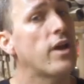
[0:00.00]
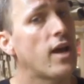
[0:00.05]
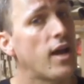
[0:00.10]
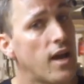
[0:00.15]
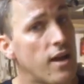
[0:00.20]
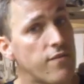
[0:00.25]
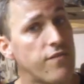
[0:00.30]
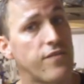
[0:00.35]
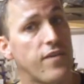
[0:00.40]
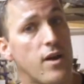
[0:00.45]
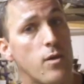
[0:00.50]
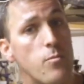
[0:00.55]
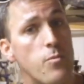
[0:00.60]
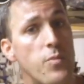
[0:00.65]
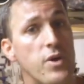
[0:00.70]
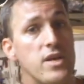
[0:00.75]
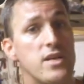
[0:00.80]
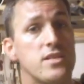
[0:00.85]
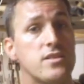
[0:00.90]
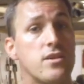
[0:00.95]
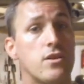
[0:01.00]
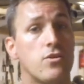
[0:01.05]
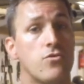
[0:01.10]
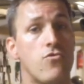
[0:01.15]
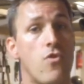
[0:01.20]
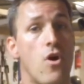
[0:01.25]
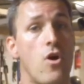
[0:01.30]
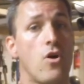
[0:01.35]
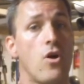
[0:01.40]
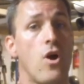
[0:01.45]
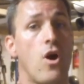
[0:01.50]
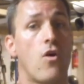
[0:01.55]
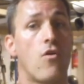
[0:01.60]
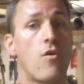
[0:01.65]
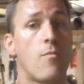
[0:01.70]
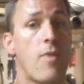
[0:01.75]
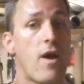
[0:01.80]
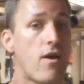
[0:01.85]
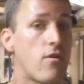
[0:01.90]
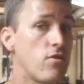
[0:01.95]
I have found pins that are wrong or
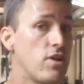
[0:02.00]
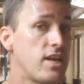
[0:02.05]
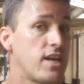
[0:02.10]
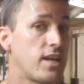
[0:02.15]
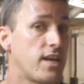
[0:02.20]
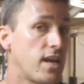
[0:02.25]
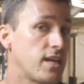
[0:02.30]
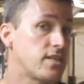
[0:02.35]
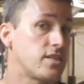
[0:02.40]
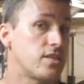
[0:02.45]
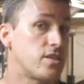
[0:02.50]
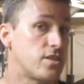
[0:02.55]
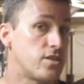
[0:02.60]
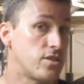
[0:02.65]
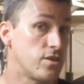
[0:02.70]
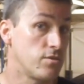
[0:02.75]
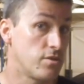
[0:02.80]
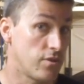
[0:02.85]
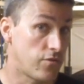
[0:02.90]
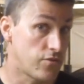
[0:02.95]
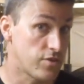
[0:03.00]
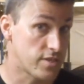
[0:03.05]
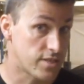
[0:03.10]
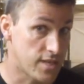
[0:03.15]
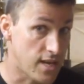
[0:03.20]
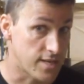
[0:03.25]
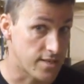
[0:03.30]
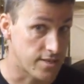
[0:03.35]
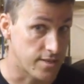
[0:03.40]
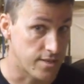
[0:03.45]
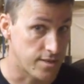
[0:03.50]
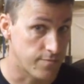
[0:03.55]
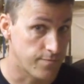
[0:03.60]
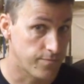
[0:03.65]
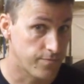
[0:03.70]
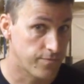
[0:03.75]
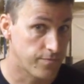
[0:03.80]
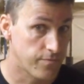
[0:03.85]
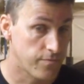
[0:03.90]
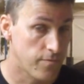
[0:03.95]
apparently connected to 2 different sensors.
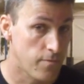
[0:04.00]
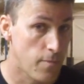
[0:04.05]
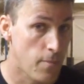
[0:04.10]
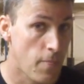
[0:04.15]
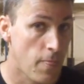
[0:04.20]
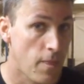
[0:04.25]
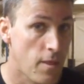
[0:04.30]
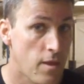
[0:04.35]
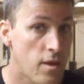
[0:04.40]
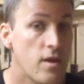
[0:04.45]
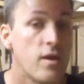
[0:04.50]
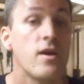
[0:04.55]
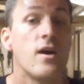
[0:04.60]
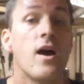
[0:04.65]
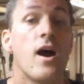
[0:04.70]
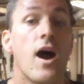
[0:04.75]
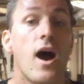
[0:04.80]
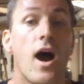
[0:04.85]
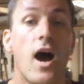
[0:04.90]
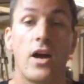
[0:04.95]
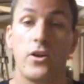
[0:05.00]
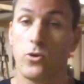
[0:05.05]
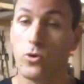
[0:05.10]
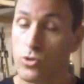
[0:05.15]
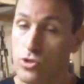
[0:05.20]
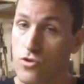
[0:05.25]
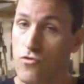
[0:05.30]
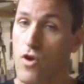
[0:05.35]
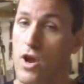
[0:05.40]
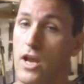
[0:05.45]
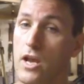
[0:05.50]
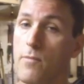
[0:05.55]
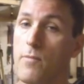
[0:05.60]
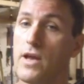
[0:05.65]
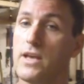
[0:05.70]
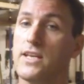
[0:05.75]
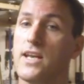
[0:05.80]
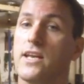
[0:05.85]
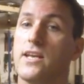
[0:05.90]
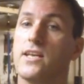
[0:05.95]
I'd also
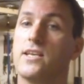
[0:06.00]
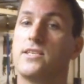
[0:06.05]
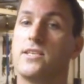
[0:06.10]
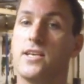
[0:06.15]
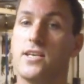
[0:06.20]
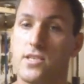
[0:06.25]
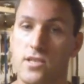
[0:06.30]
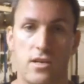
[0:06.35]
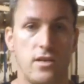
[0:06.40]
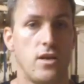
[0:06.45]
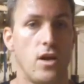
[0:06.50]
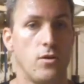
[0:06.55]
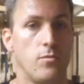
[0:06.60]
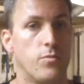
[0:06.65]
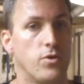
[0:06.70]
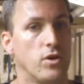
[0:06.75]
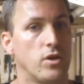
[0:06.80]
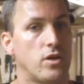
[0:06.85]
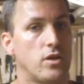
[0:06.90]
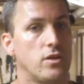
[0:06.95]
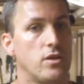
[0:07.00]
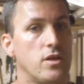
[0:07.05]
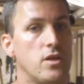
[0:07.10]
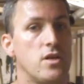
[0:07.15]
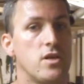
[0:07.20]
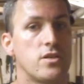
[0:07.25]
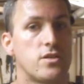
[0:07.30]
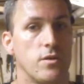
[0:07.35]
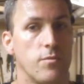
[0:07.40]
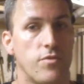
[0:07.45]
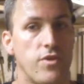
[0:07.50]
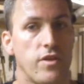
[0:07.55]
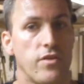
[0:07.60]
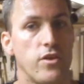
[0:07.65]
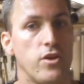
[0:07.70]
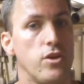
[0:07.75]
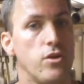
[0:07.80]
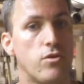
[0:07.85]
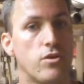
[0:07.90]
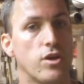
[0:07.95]
recommend getting a decent notebook, something
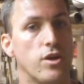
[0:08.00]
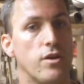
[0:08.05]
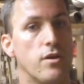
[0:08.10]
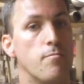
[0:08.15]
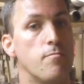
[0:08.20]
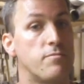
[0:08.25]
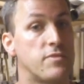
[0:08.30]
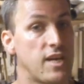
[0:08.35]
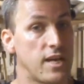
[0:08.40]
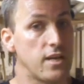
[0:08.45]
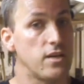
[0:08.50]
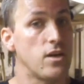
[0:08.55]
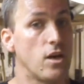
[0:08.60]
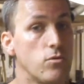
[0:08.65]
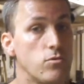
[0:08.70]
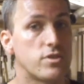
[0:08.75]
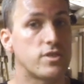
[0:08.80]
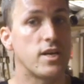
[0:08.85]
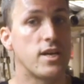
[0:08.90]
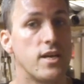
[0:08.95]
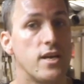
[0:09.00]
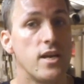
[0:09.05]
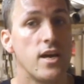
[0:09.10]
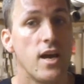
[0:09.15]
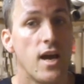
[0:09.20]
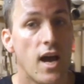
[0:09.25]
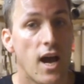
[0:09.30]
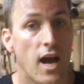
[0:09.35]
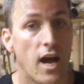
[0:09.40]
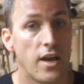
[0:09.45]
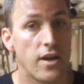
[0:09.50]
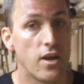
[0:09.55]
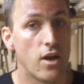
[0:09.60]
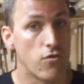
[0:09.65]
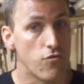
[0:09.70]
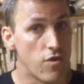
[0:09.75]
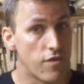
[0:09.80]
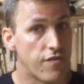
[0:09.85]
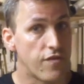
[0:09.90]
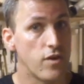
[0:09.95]
that you can take notes in and
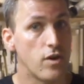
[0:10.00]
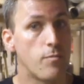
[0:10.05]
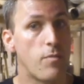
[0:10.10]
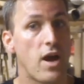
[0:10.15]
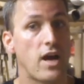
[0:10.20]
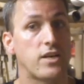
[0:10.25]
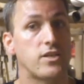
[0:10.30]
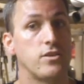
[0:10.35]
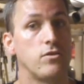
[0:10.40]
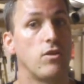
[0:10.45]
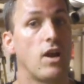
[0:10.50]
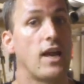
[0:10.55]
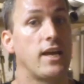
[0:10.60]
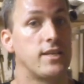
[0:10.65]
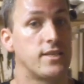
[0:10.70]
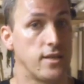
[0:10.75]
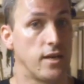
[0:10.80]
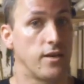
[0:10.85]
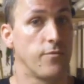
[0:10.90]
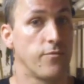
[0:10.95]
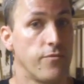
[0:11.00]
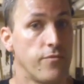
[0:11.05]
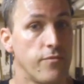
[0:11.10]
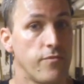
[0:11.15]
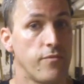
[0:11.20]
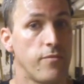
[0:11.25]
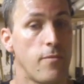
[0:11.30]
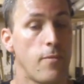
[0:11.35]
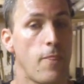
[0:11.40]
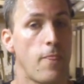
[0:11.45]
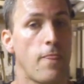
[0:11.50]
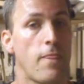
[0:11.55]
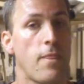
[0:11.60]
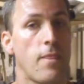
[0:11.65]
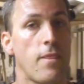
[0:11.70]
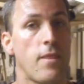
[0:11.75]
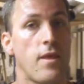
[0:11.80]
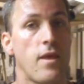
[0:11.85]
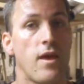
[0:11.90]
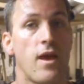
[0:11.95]
refer back to later.
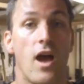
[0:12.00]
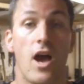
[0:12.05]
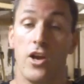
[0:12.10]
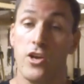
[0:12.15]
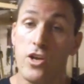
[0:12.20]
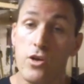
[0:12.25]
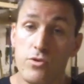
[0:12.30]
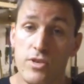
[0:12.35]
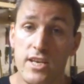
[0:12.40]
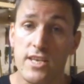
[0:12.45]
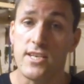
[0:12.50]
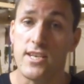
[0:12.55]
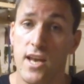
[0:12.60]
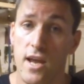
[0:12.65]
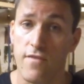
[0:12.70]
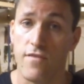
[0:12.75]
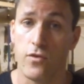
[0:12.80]
And use internet